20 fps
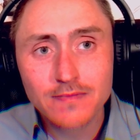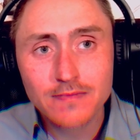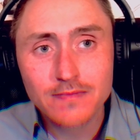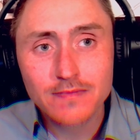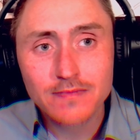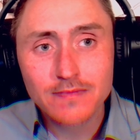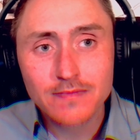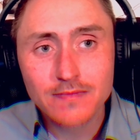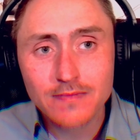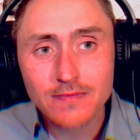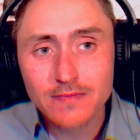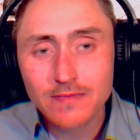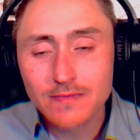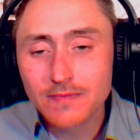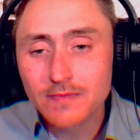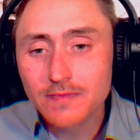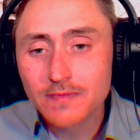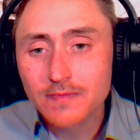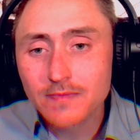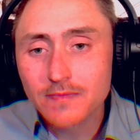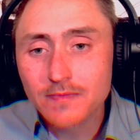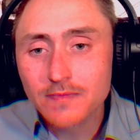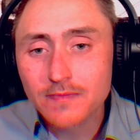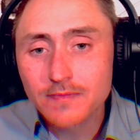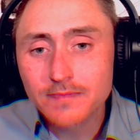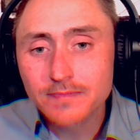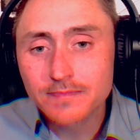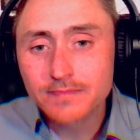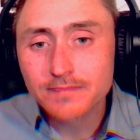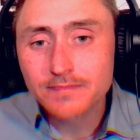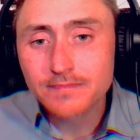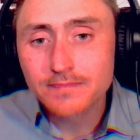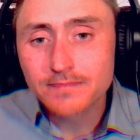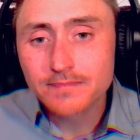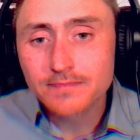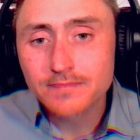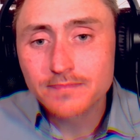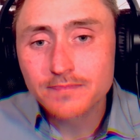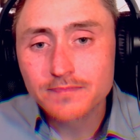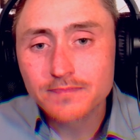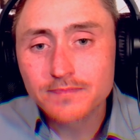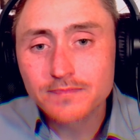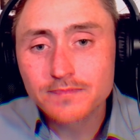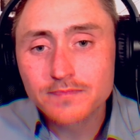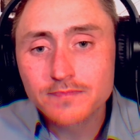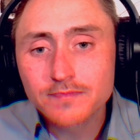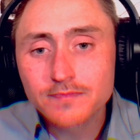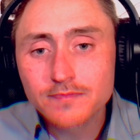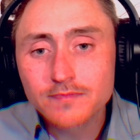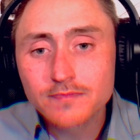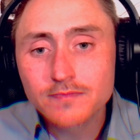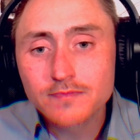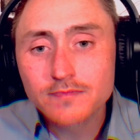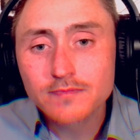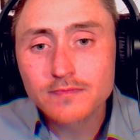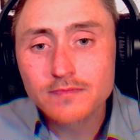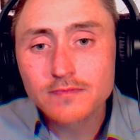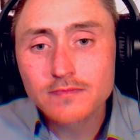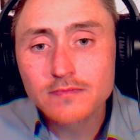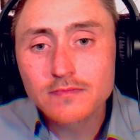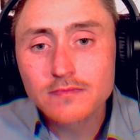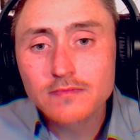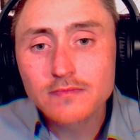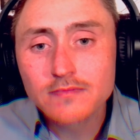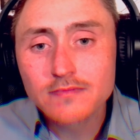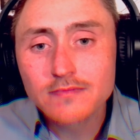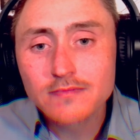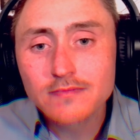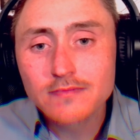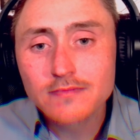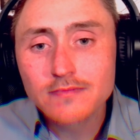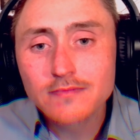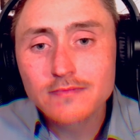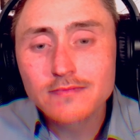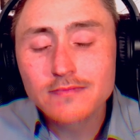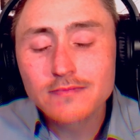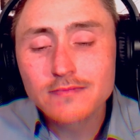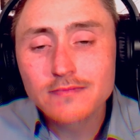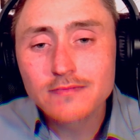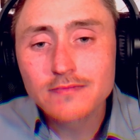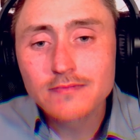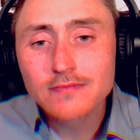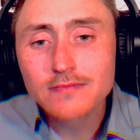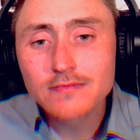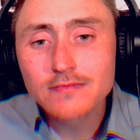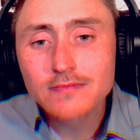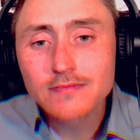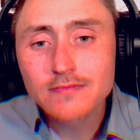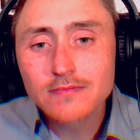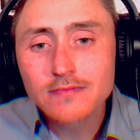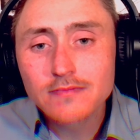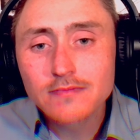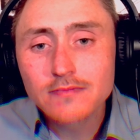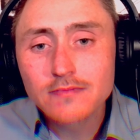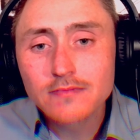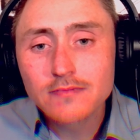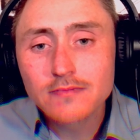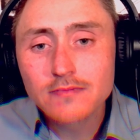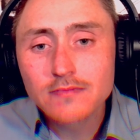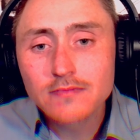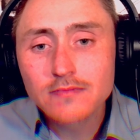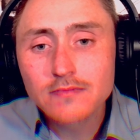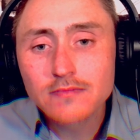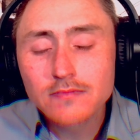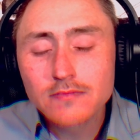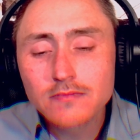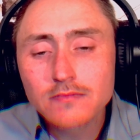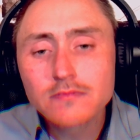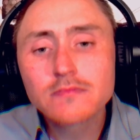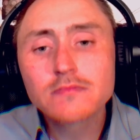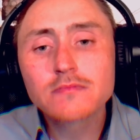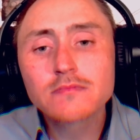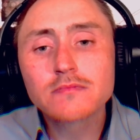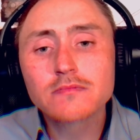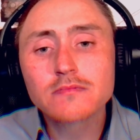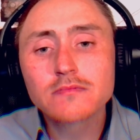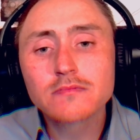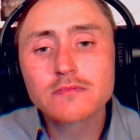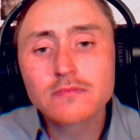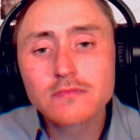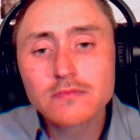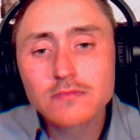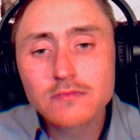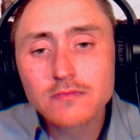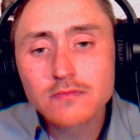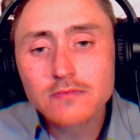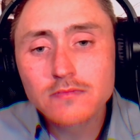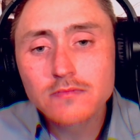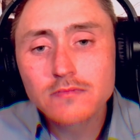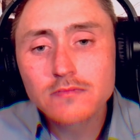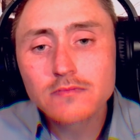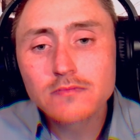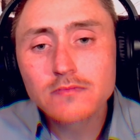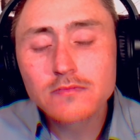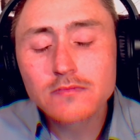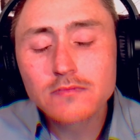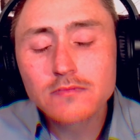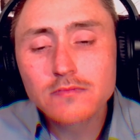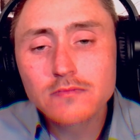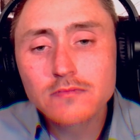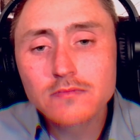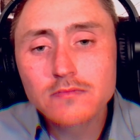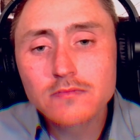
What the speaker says: No words are spoken by the person on screen.